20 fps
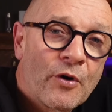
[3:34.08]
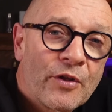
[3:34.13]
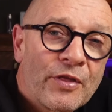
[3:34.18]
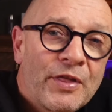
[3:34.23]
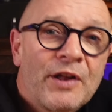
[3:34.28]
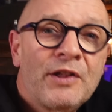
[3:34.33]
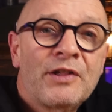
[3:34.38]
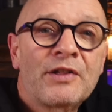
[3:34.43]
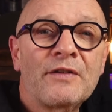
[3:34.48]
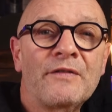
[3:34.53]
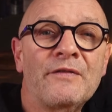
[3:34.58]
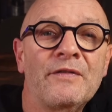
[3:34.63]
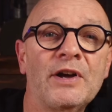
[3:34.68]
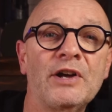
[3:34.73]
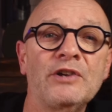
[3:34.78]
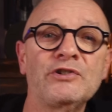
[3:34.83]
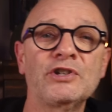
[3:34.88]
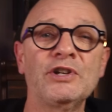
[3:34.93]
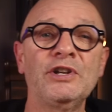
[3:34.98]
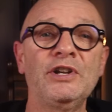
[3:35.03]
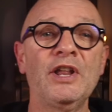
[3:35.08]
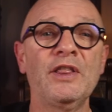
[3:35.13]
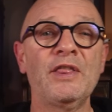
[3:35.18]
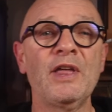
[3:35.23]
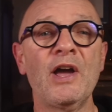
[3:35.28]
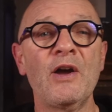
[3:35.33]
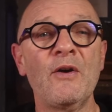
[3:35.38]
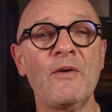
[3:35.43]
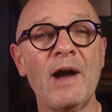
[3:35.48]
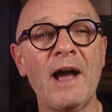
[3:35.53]
this version,
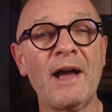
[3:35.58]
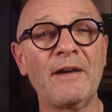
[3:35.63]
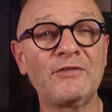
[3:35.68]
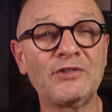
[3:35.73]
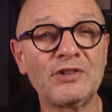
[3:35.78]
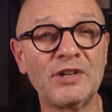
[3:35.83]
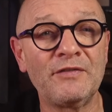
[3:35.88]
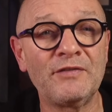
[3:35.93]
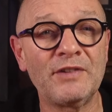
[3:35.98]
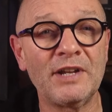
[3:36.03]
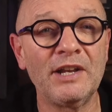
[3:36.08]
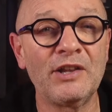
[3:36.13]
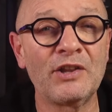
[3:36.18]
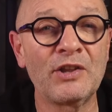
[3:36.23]
though, I've shifted